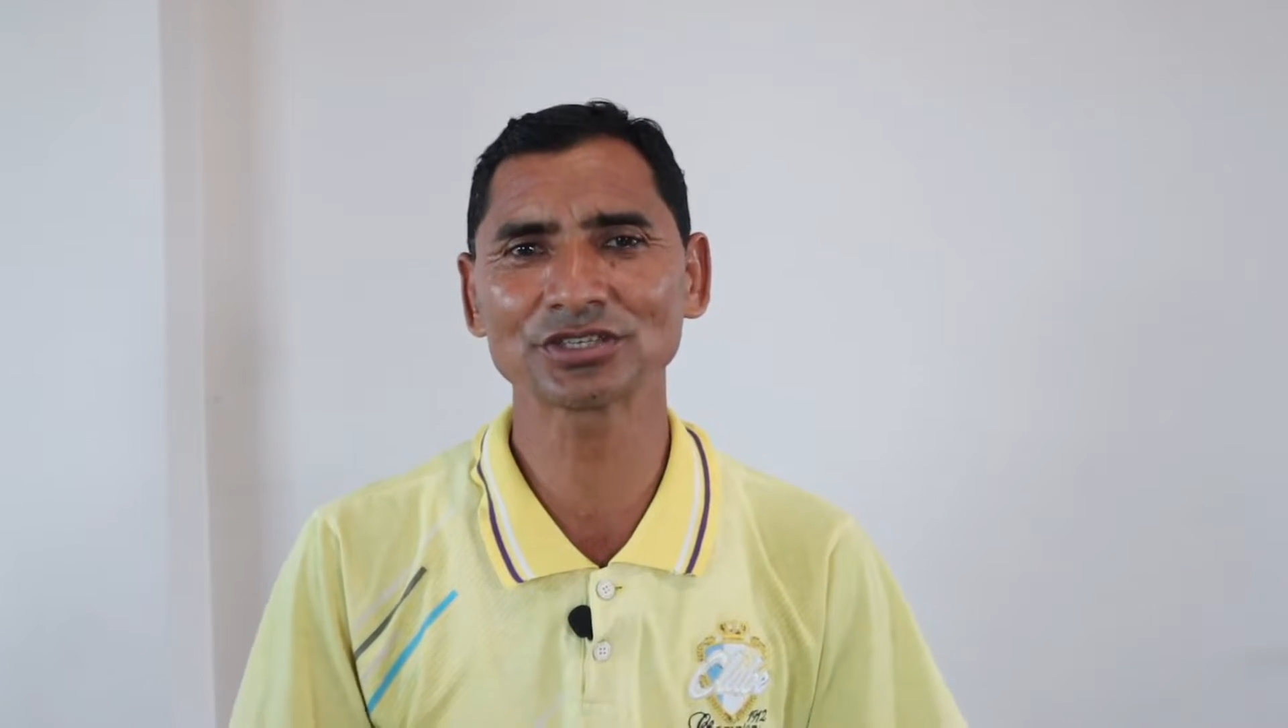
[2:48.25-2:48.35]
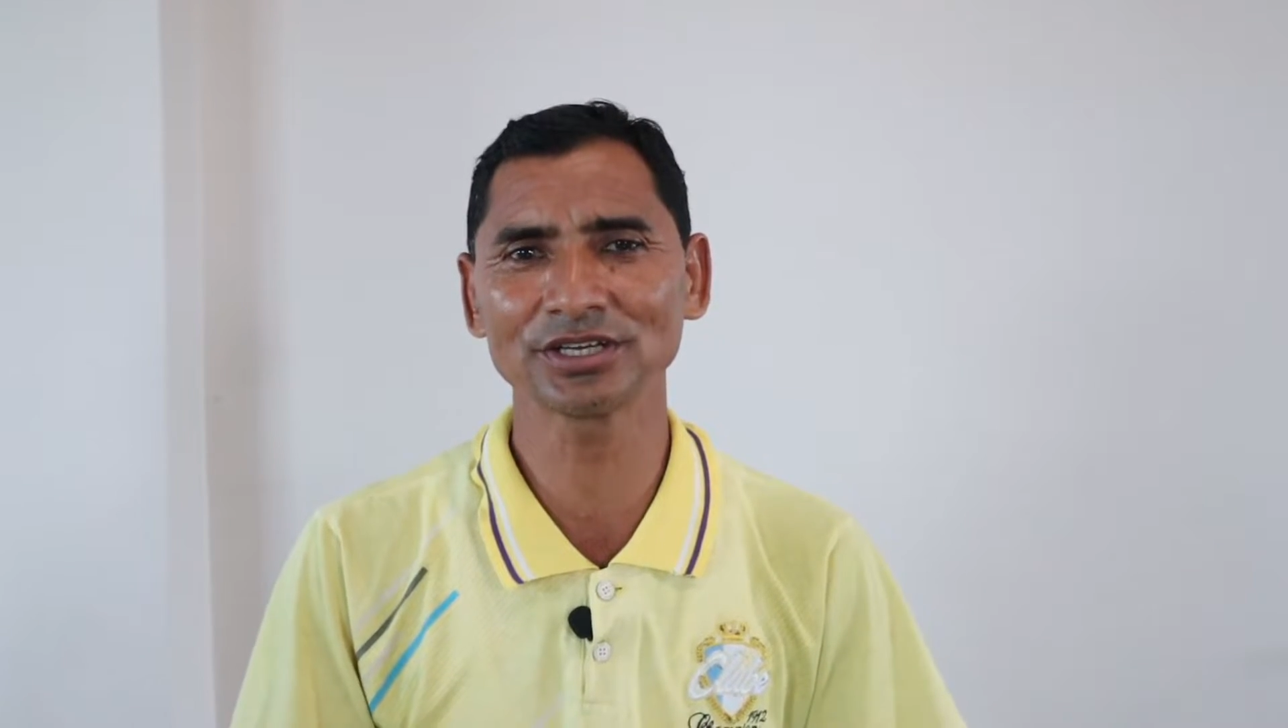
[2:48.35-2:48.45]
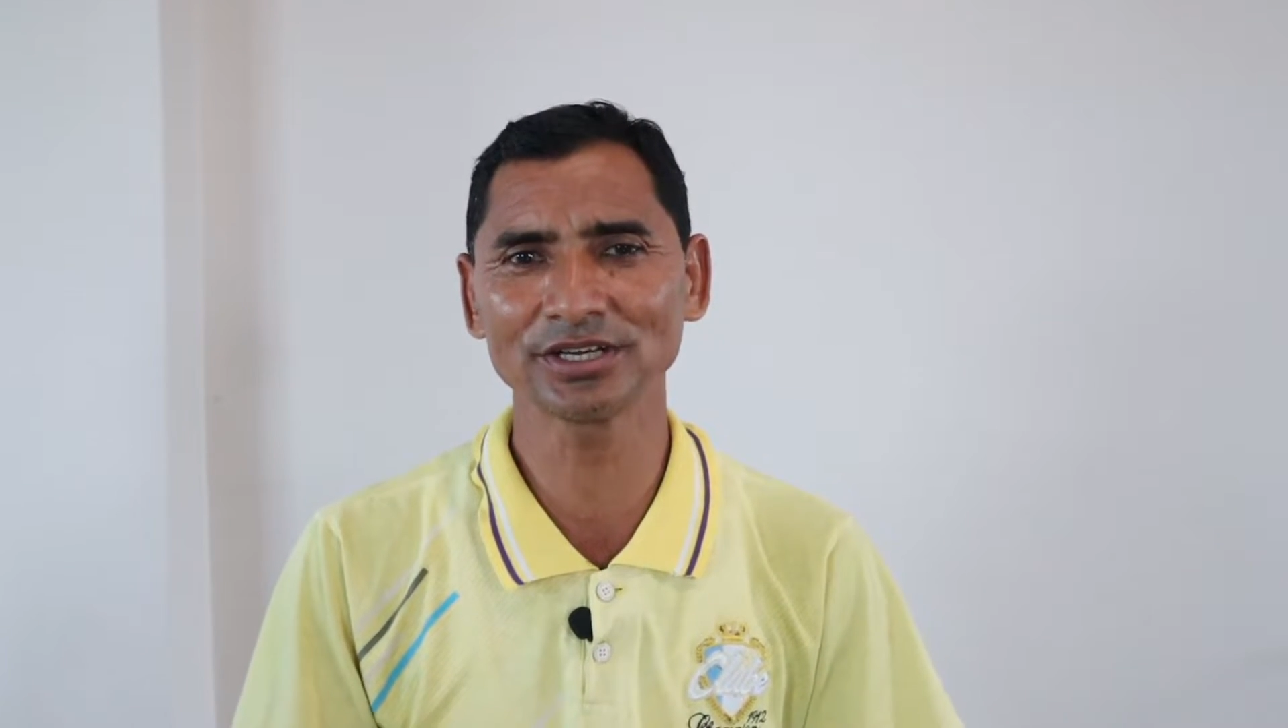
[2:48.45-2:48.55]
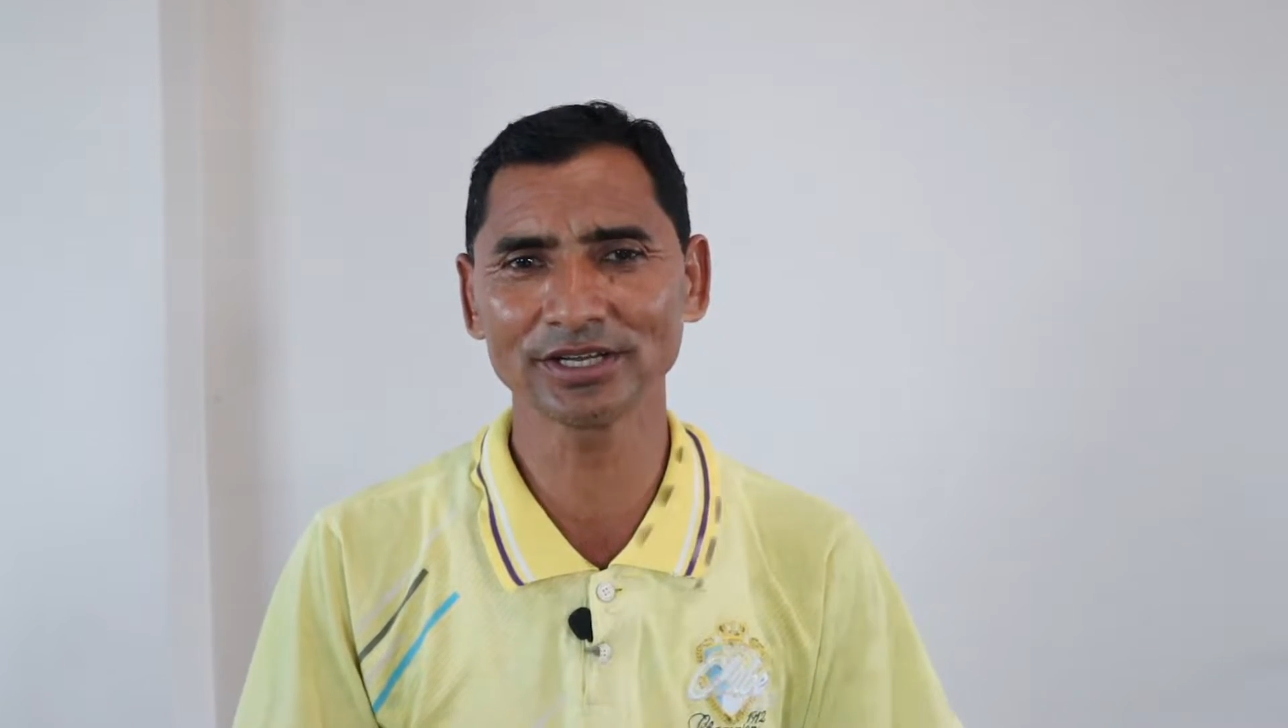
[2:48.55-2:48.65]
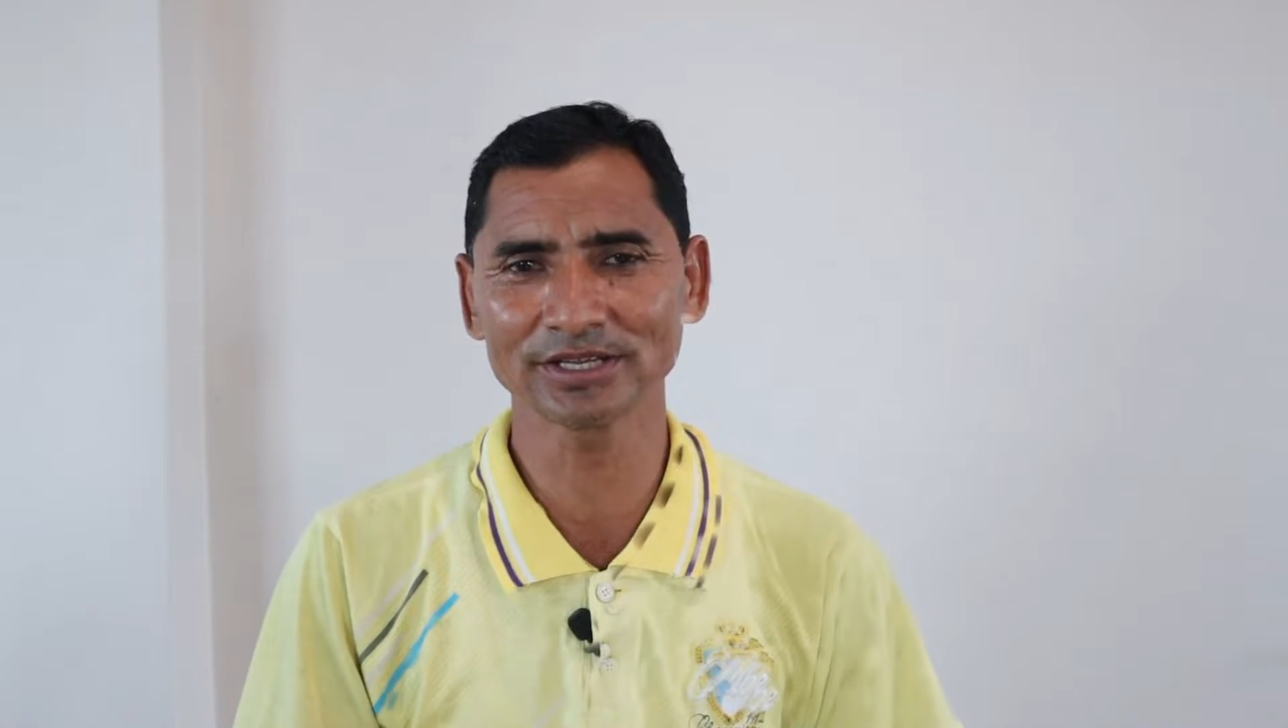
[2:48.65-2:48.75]

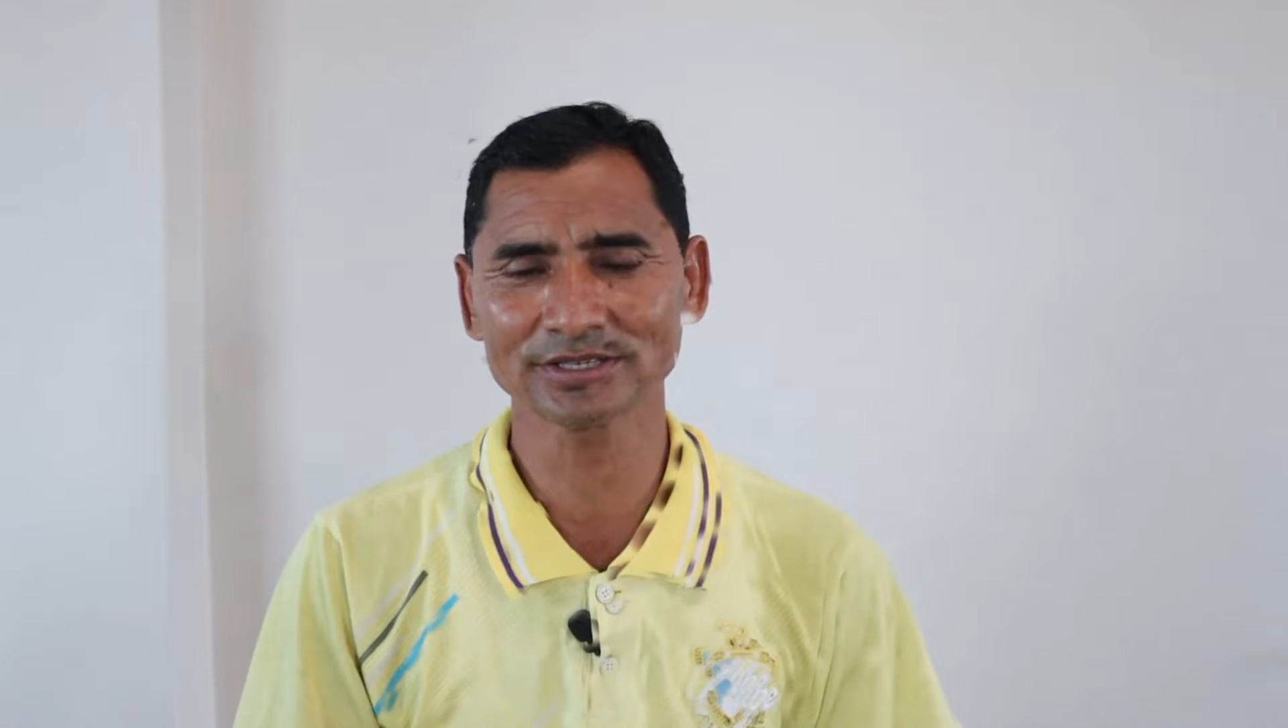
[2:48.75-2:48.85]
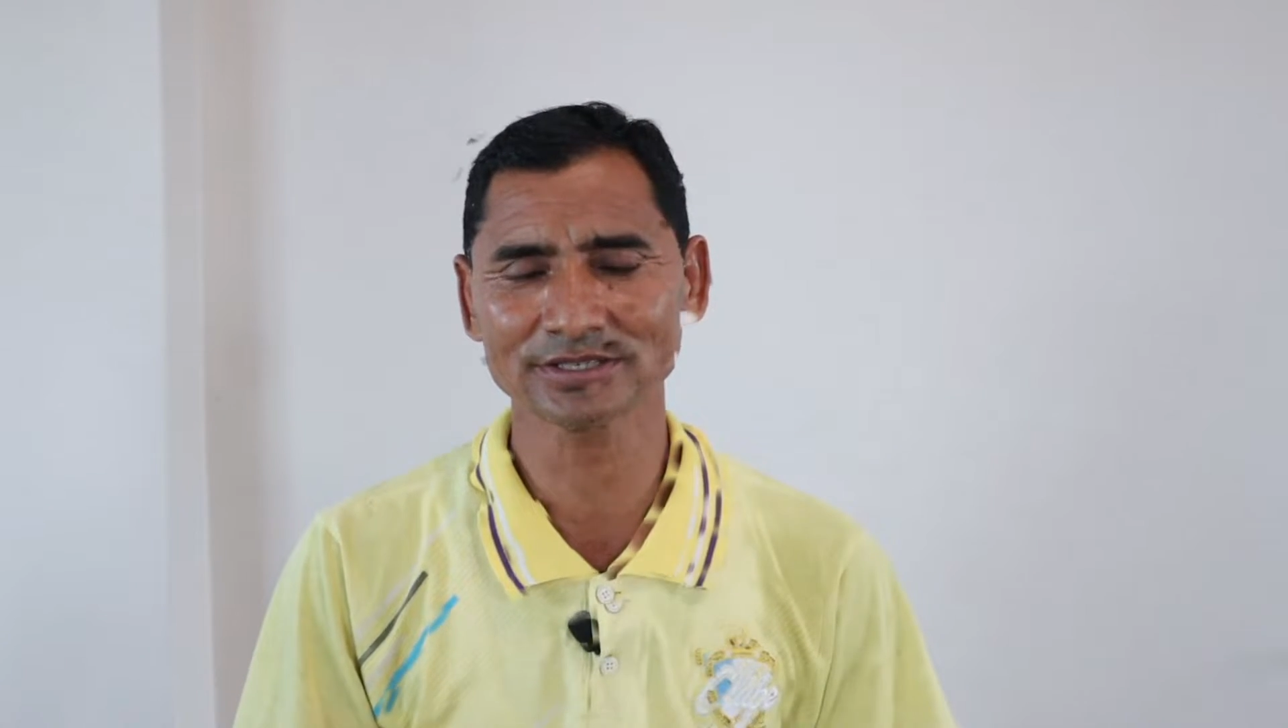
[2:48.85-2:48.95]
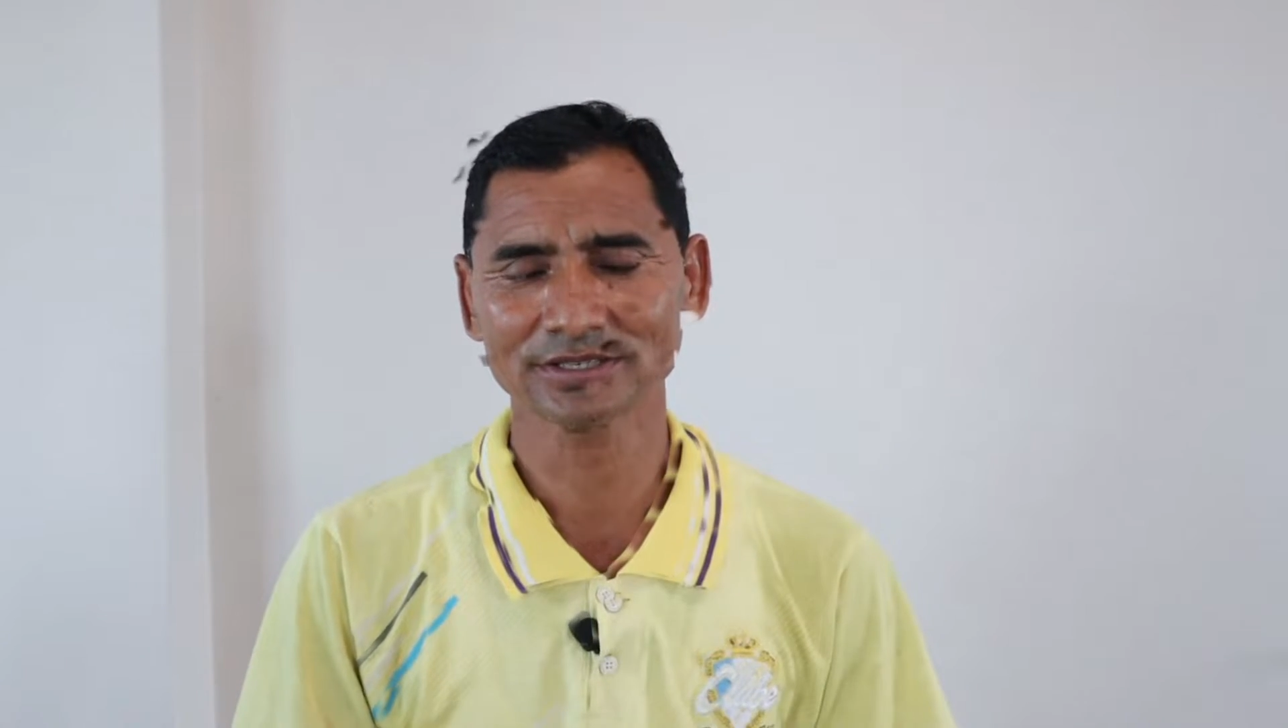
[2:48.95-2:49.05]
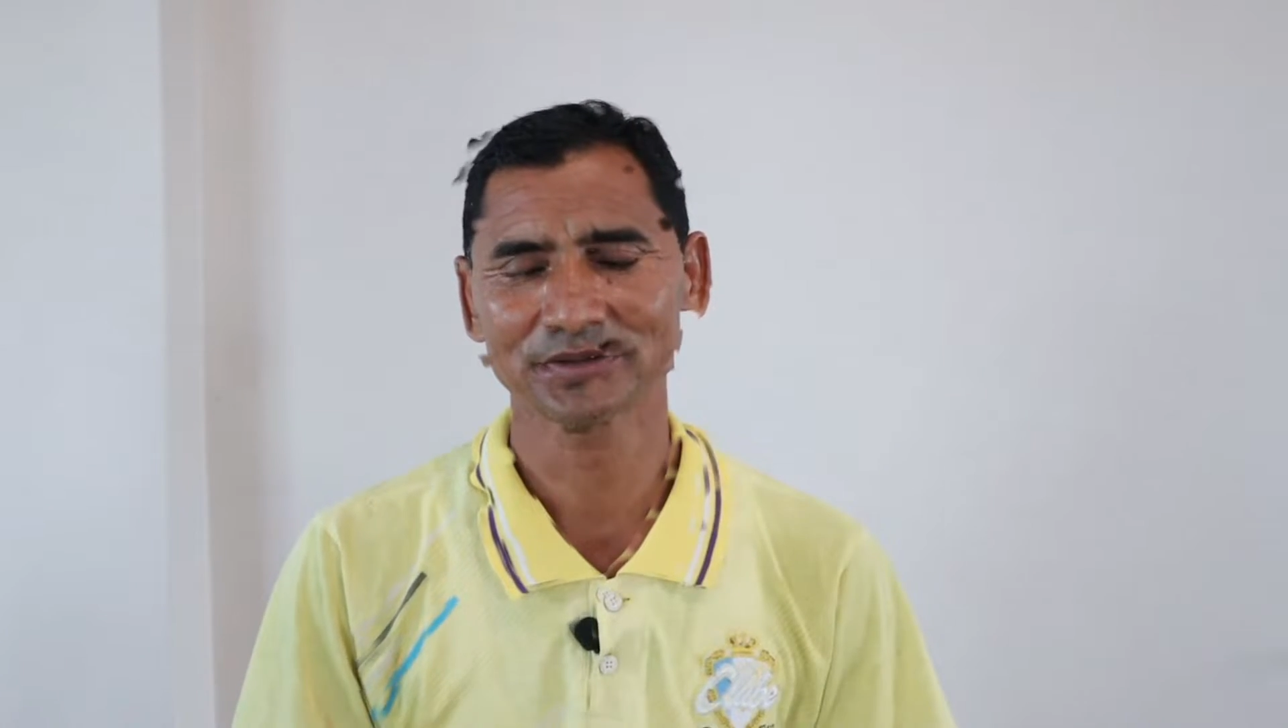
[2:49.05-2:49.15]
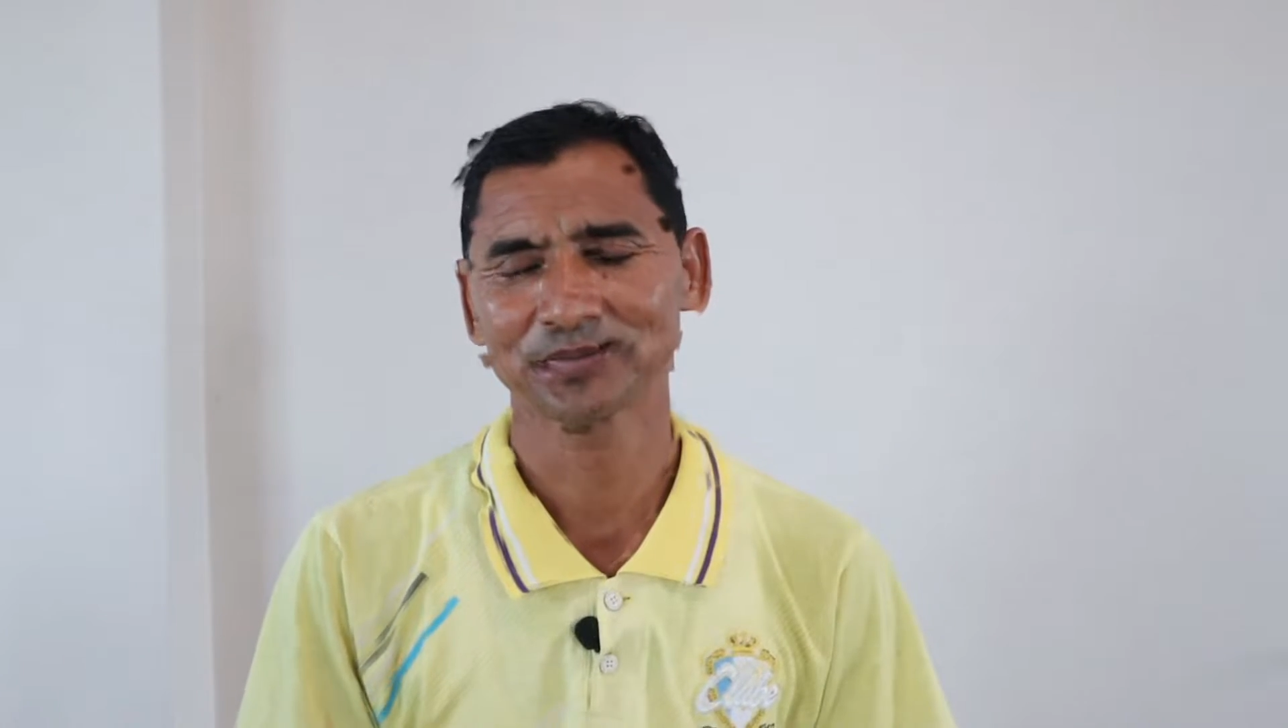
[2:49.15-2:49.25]

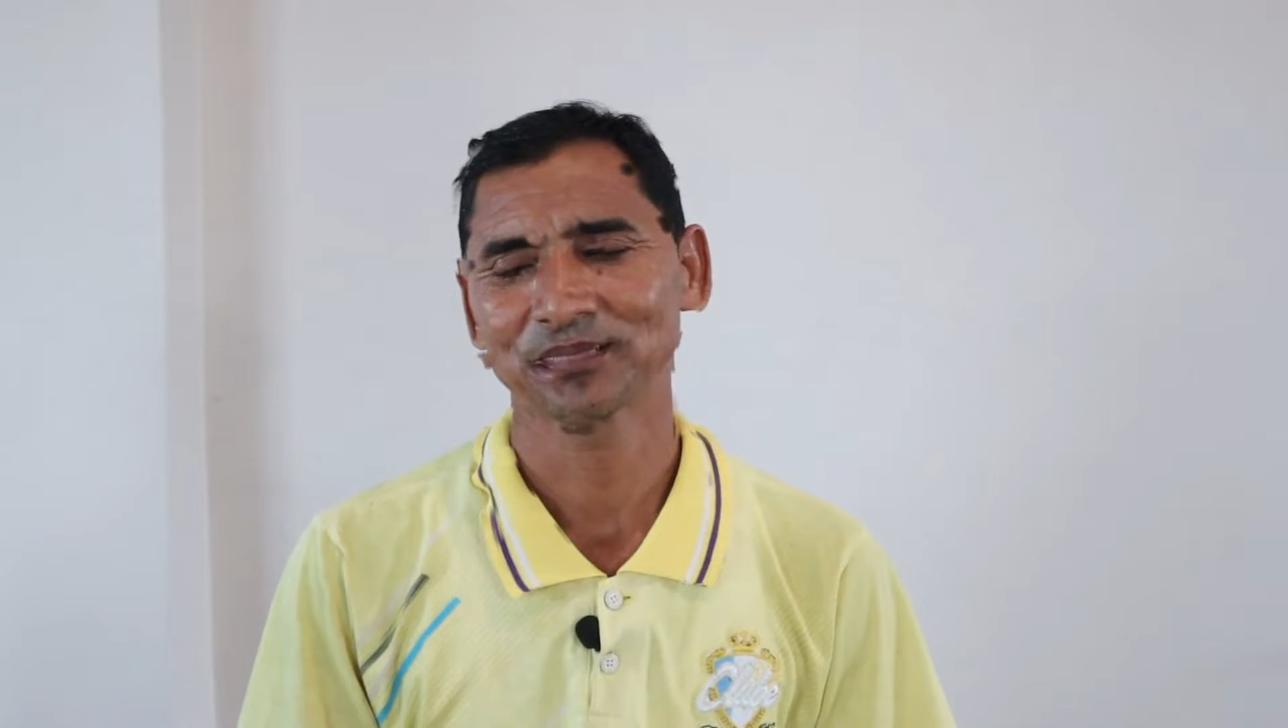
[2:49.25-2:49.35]
serious.